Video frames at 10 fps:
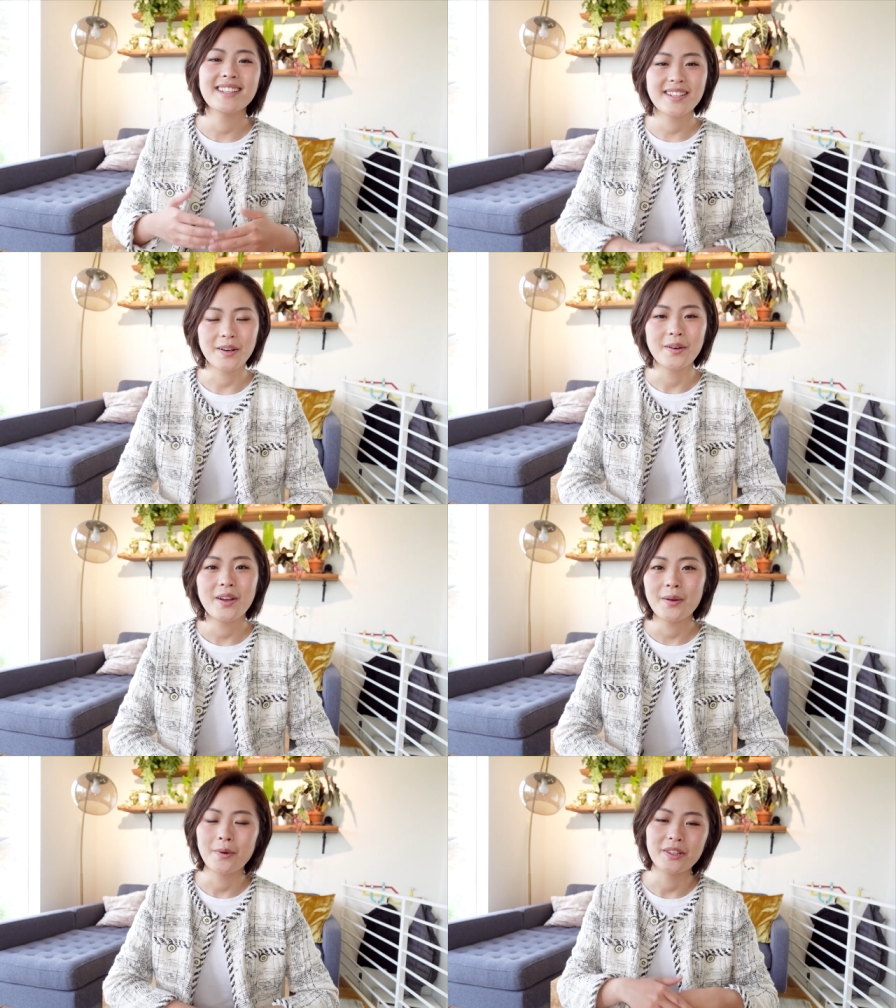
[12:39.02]
So
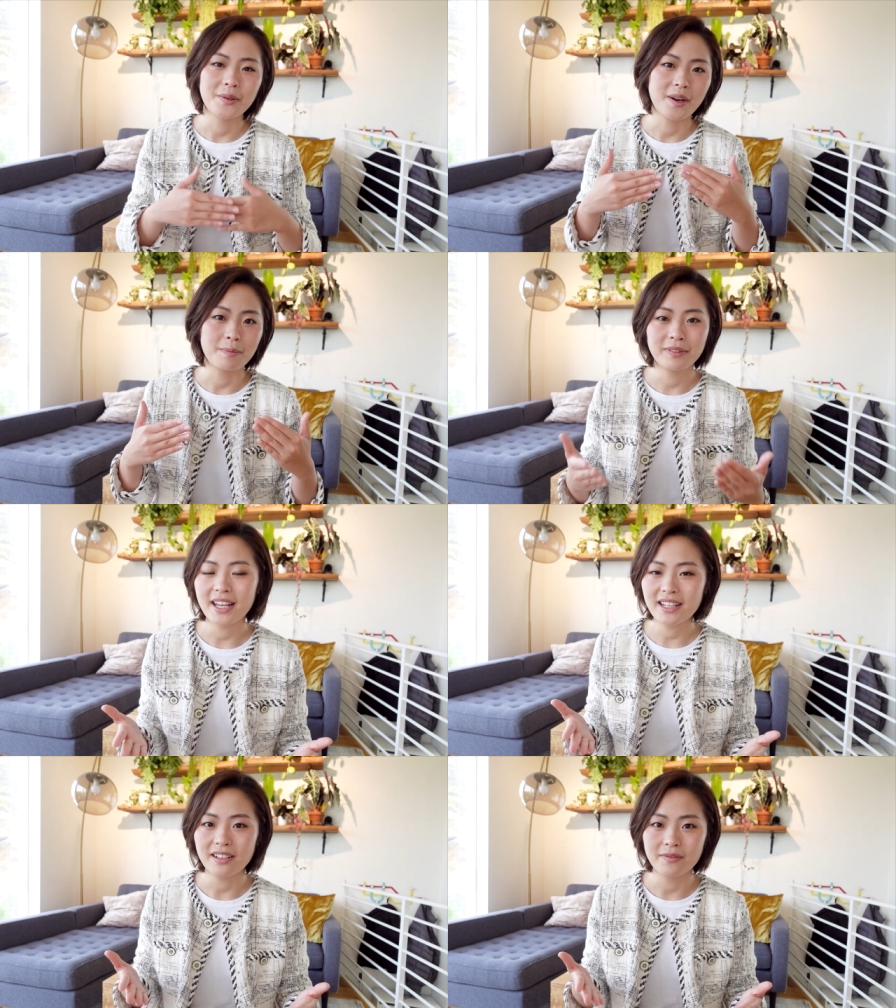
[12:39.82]
when you are
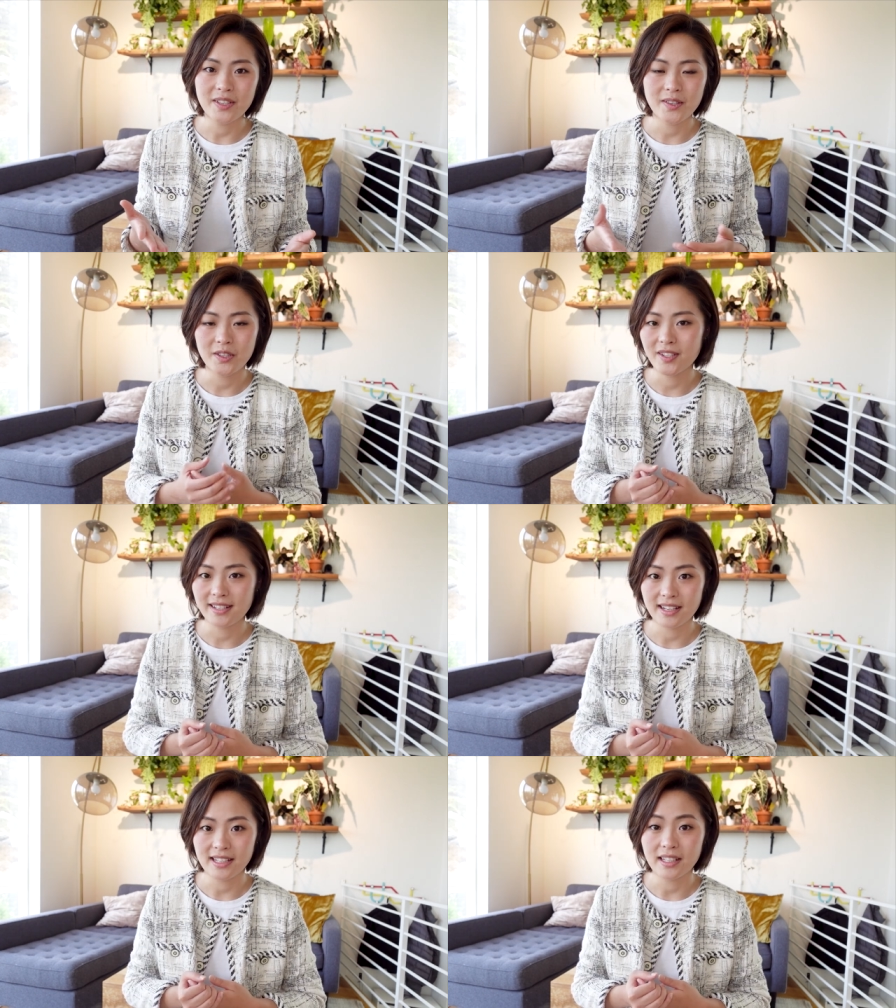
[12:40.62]
planning a research
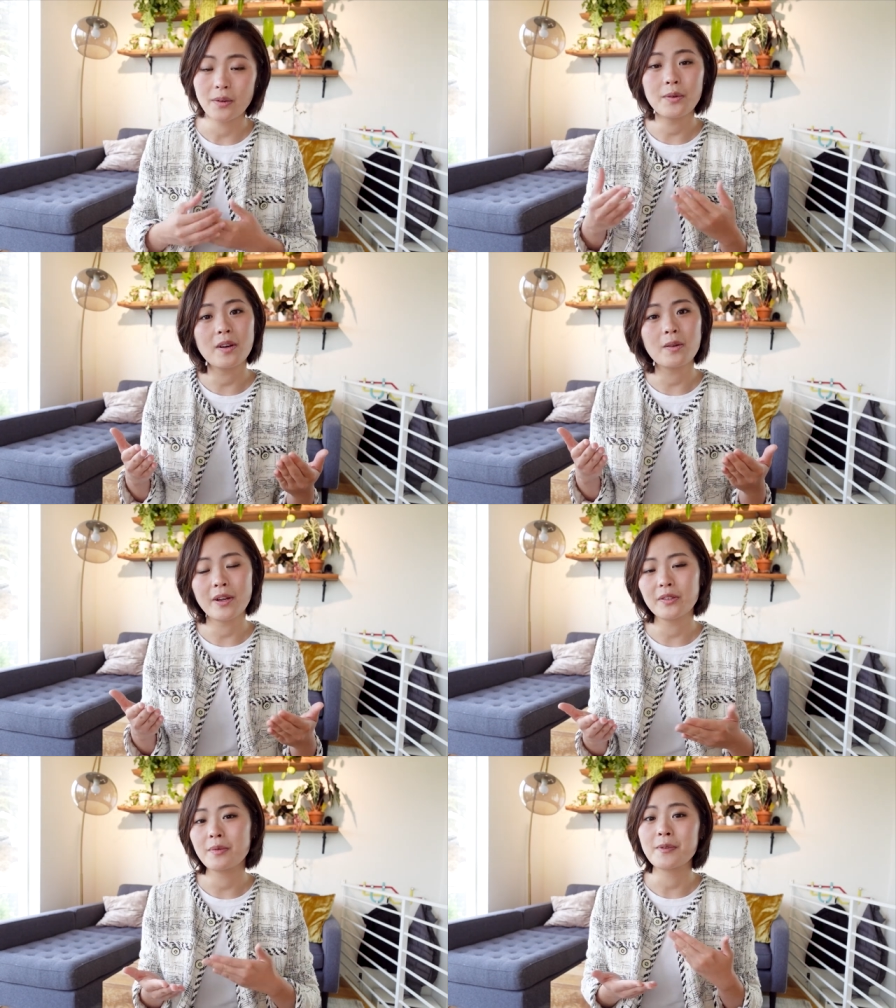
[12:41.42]
study or
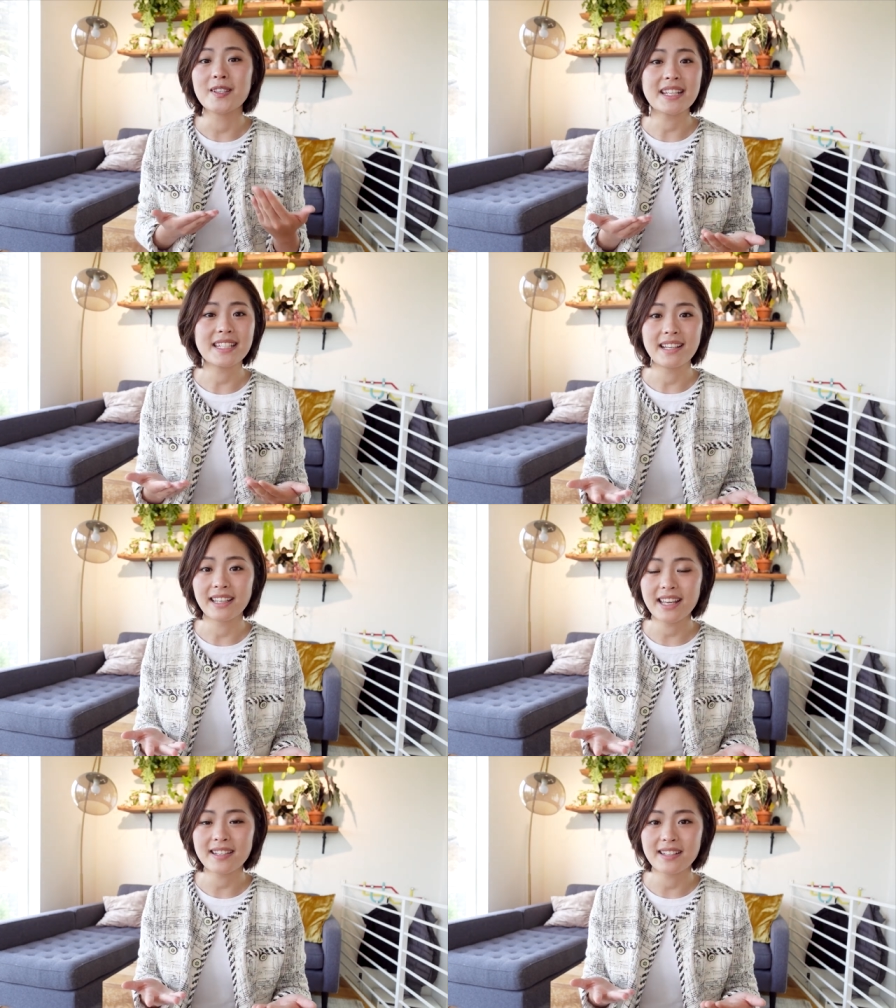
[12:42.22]
when you're presenting a
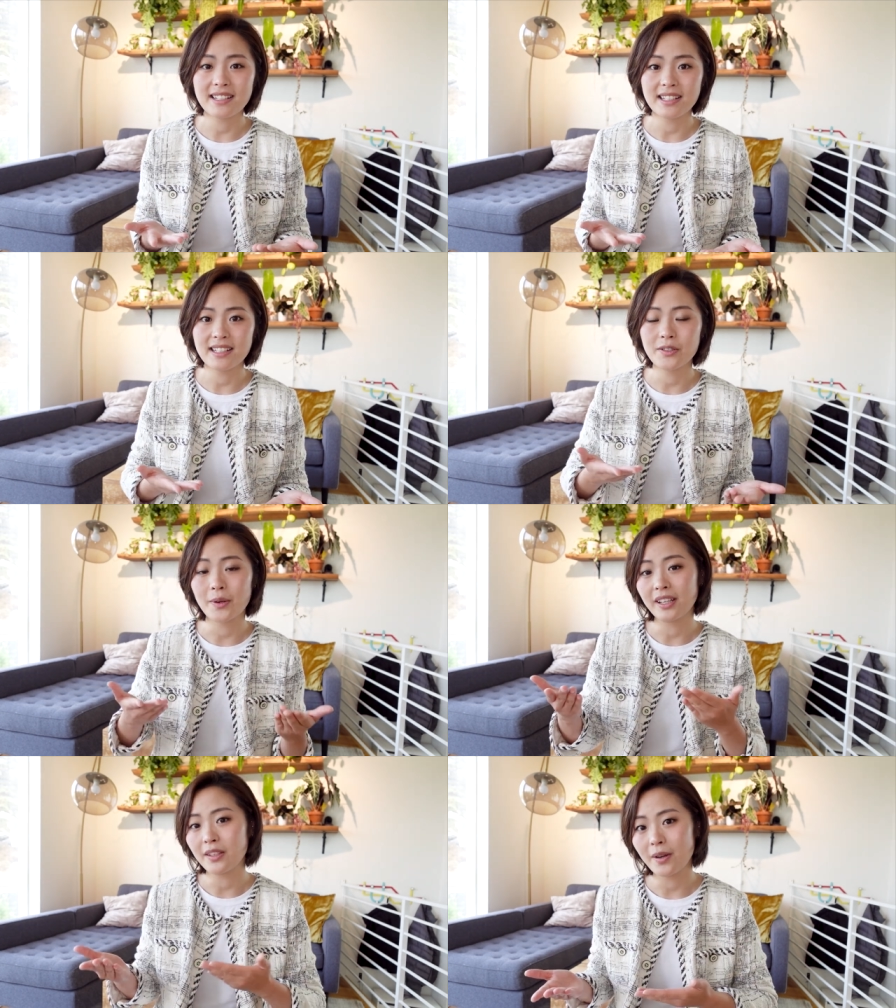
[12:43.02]
case study
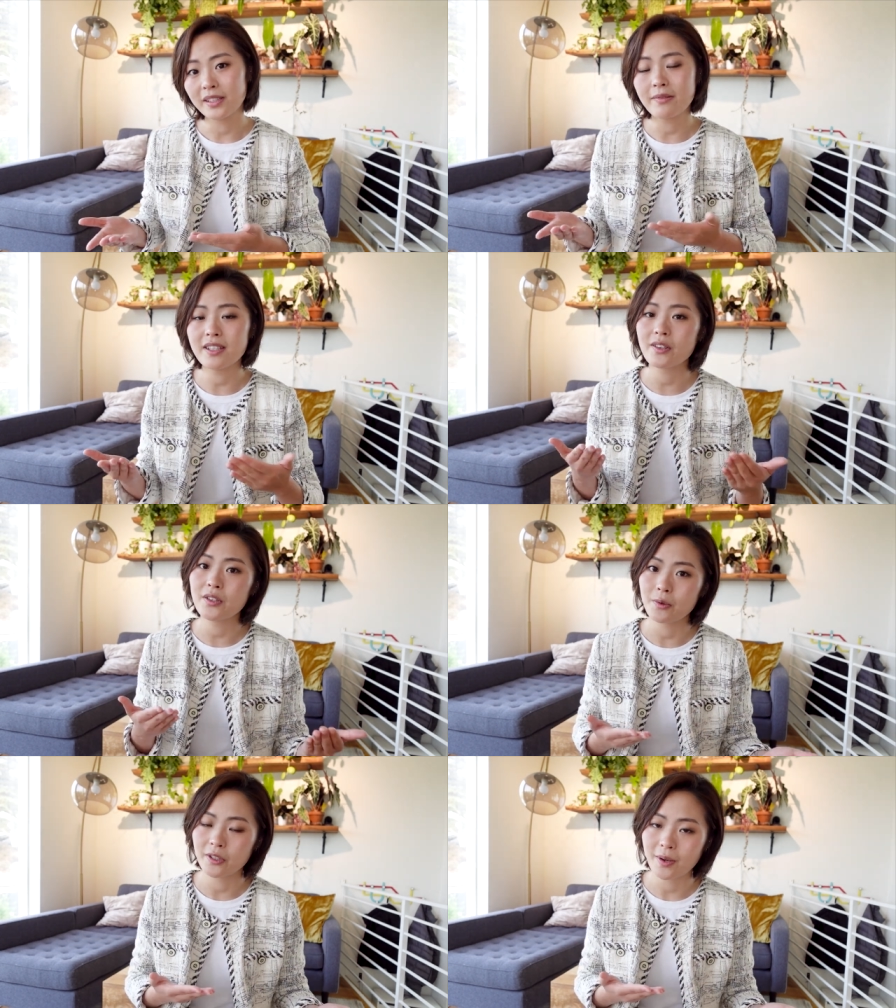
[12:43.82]
during a UX
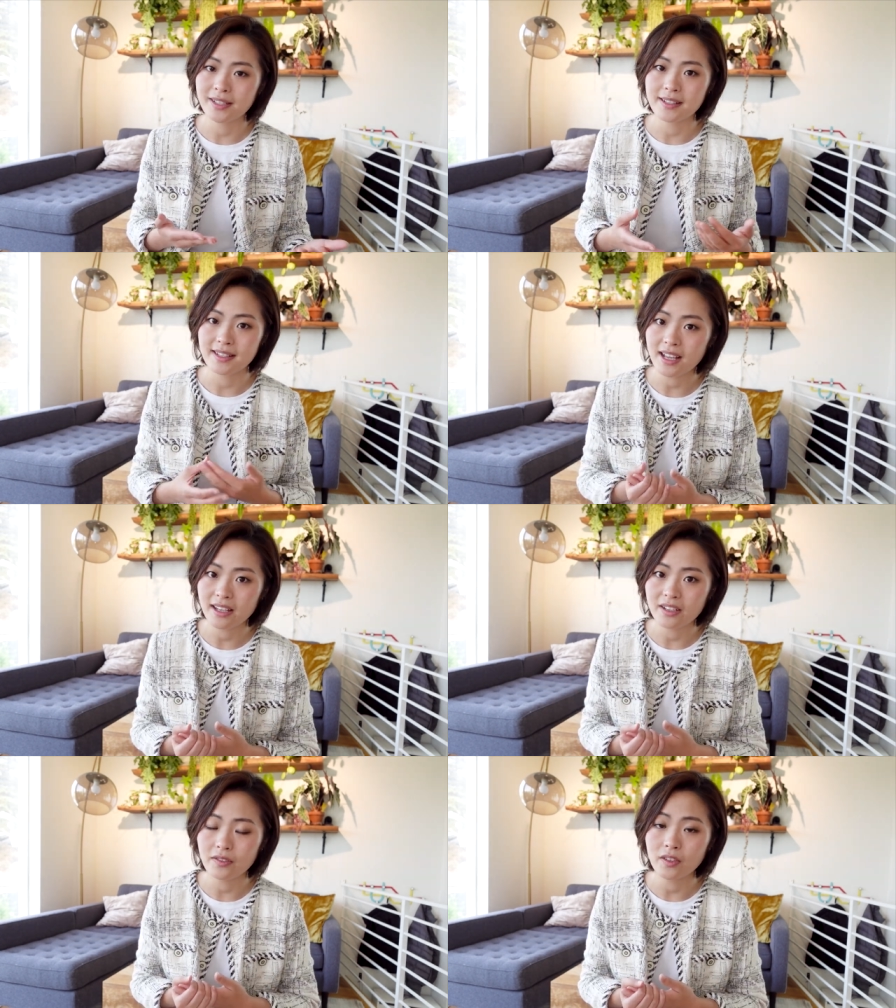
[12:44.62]
research or UX
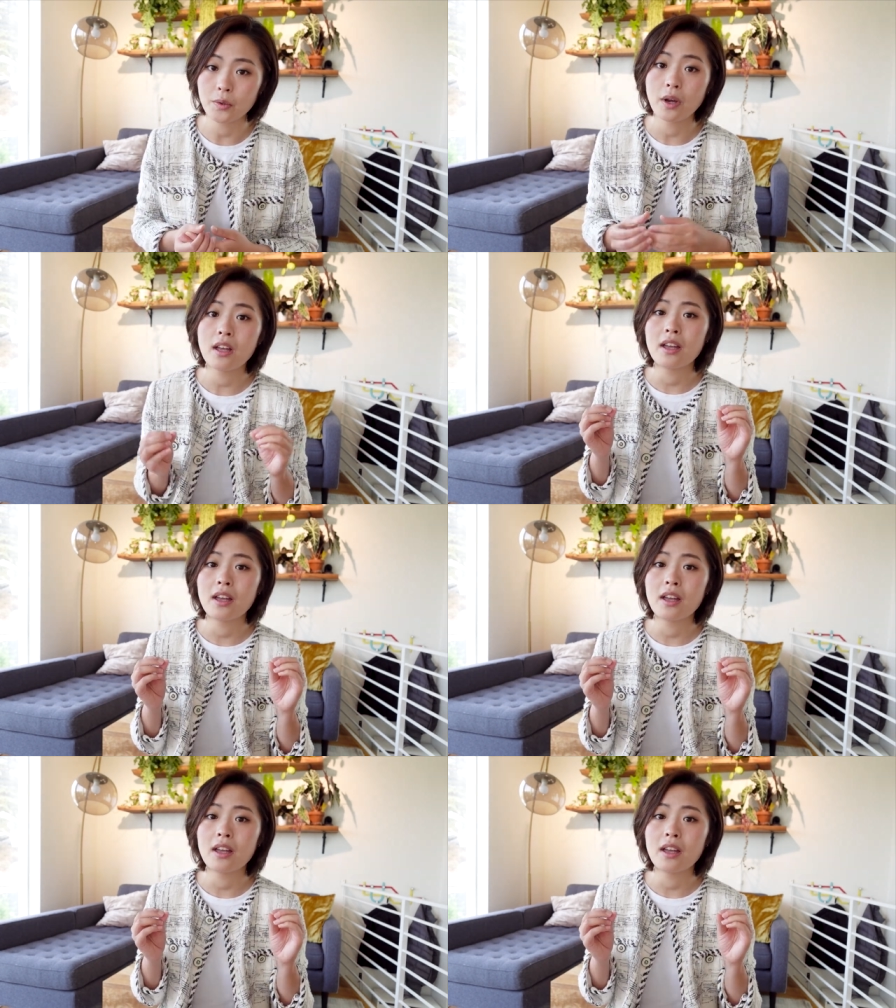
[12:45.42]
design interview,